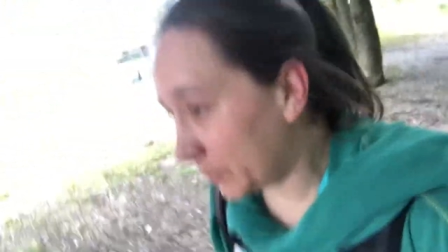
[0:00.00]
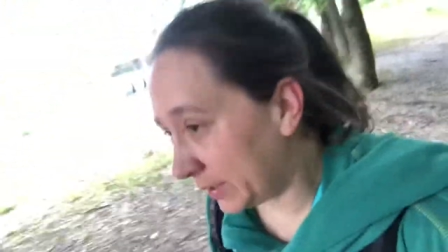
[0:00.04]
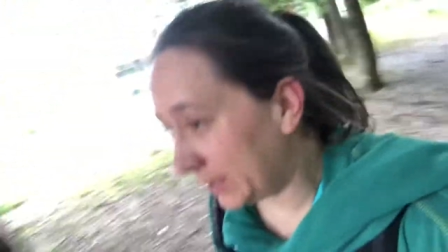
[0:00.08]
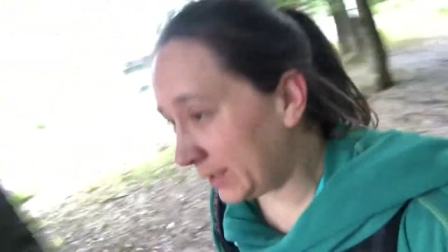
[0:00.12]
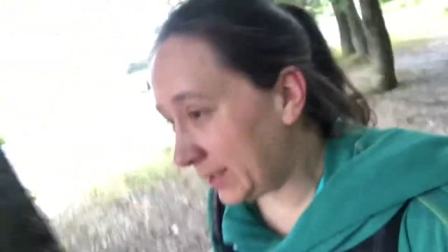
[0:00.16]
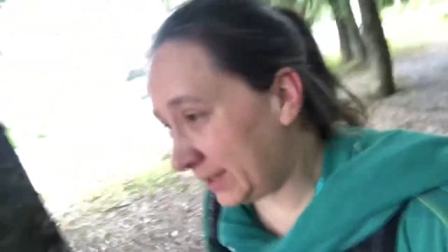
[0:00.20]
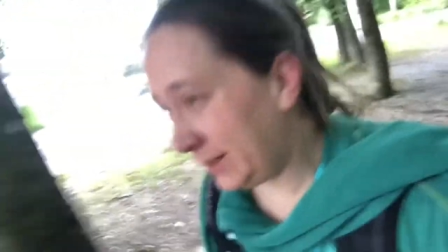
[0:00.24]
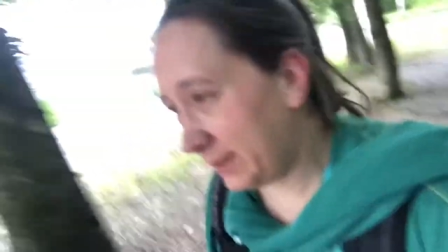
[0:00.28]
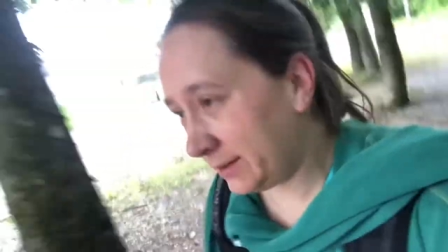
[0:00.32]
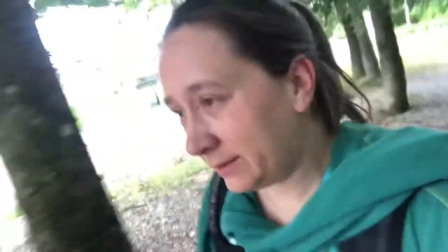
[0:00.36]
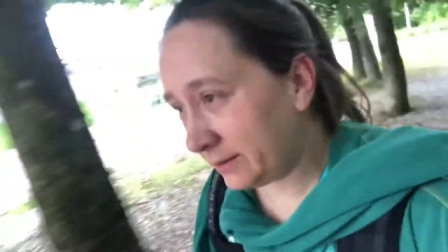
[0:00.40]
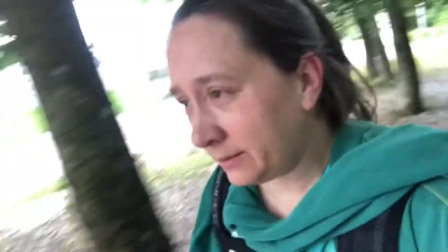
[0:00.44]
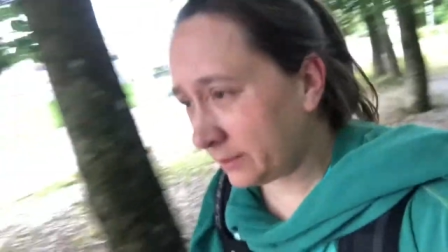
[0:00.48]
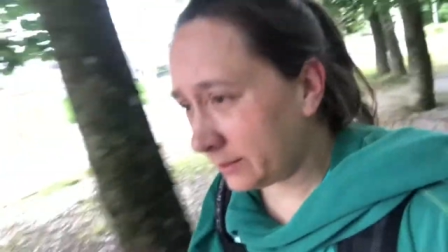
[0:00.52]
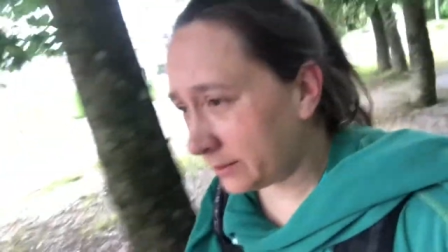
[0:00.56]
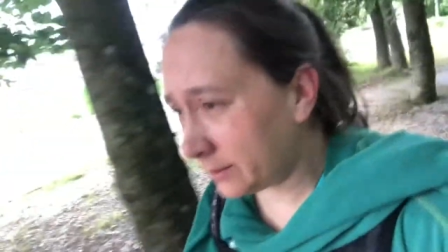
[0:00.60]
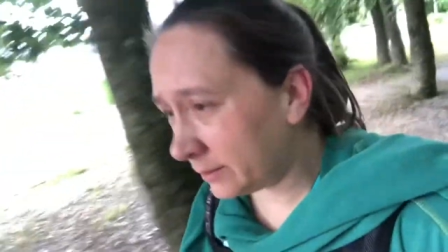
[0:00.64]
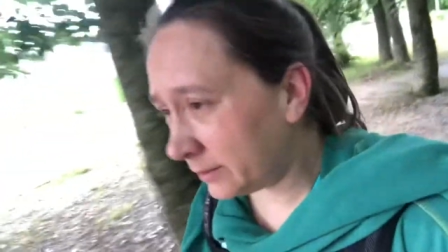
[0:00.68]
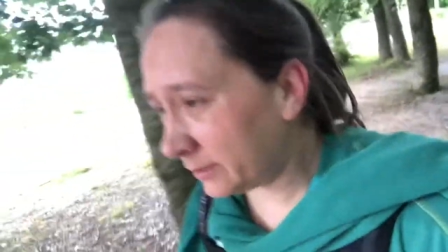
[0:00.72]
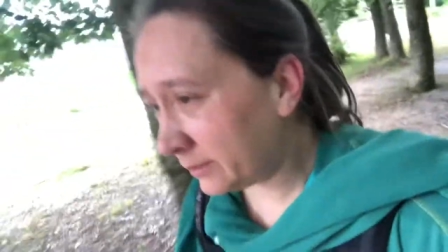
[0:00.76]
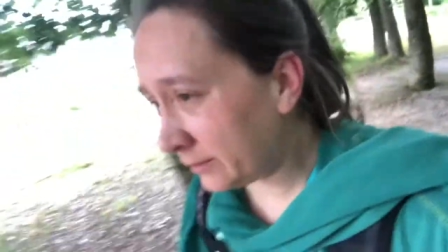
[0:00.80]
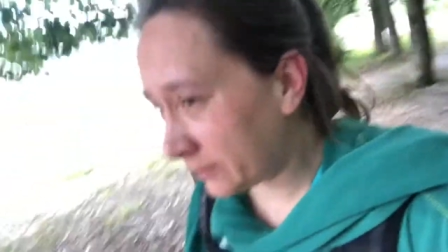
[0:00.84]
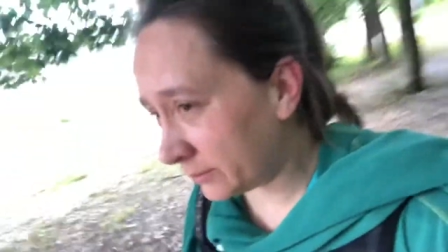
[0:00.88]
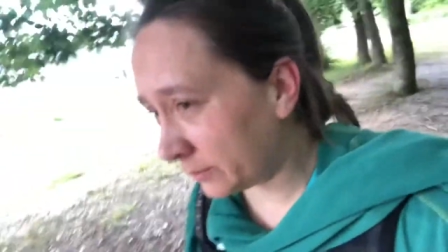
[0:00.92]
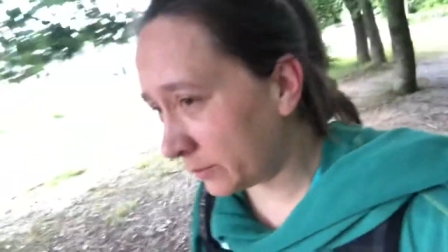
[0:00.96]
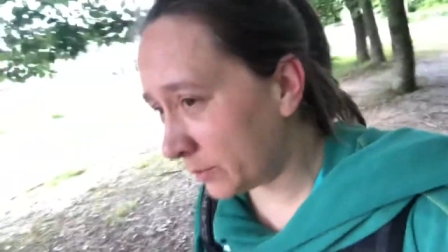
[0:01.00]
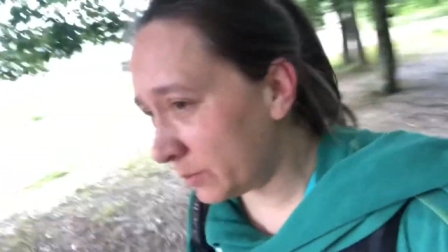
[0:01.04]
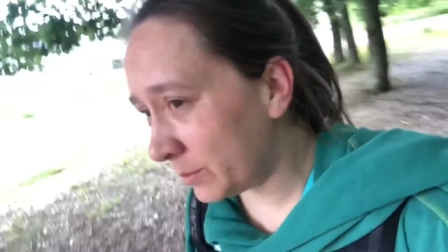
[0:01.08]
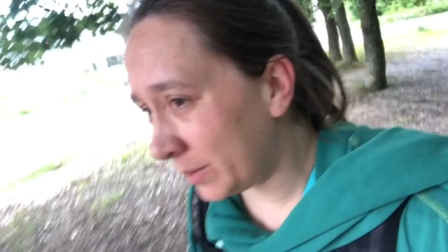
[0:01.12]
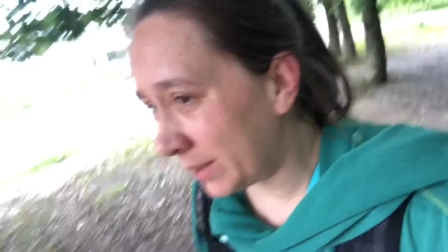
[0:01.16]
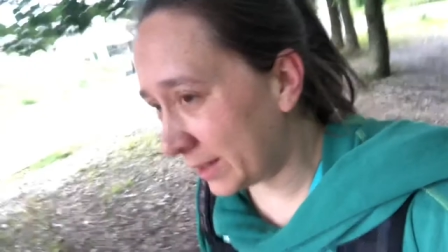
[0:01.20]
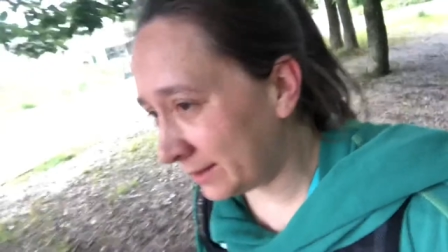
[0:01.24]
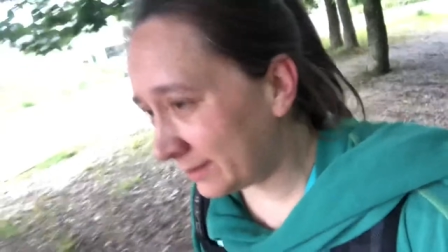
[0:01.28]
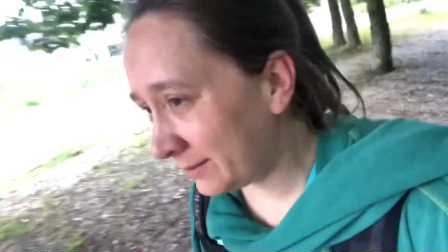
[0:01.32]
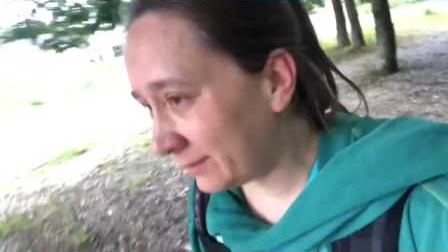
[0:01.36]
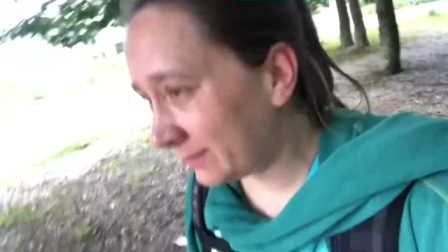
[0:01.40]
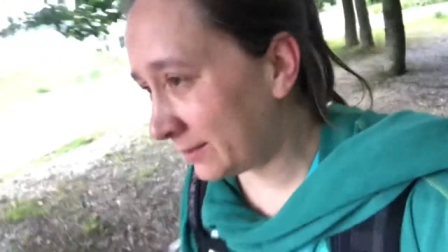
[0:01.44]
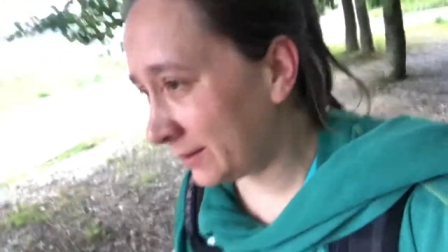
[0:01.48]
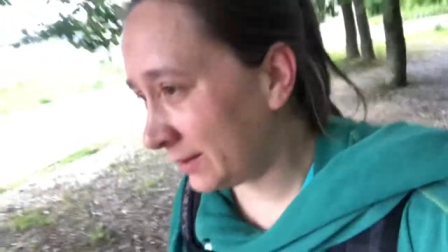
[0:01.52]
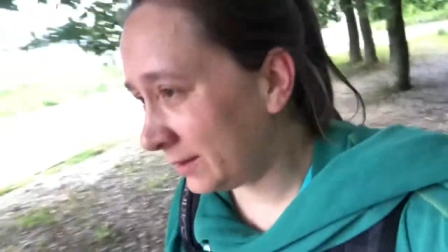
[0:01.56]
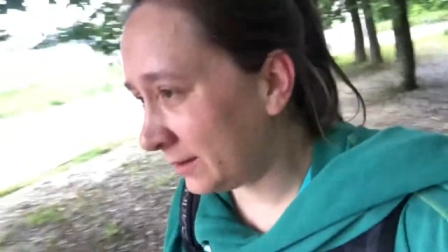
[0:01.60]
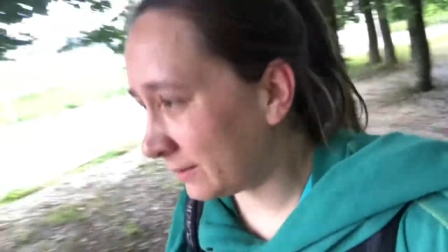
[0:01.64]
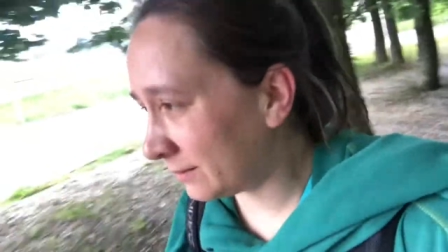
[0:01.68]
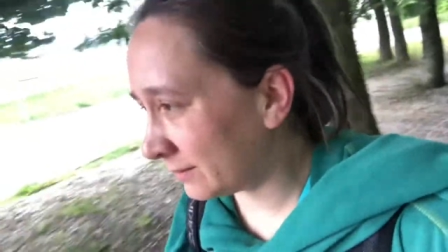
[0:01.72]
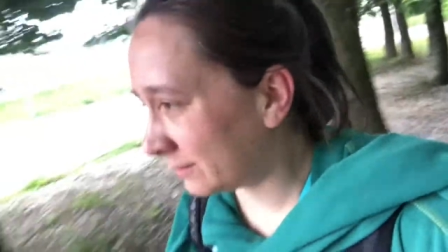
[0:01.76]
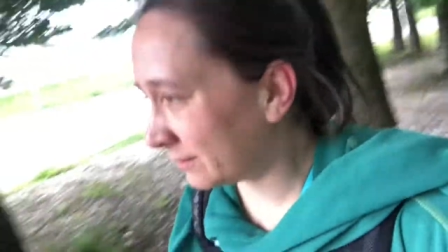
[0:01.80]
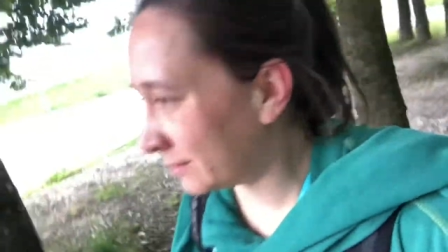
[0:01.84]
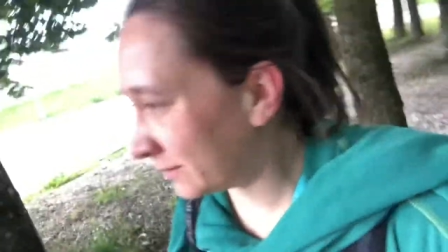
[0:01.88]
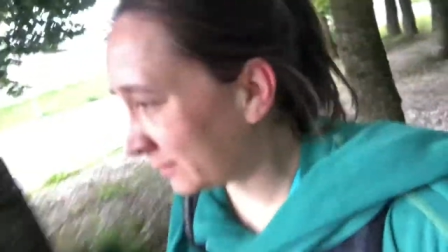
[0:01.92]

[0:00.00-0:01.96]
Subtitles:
way here, so we might see us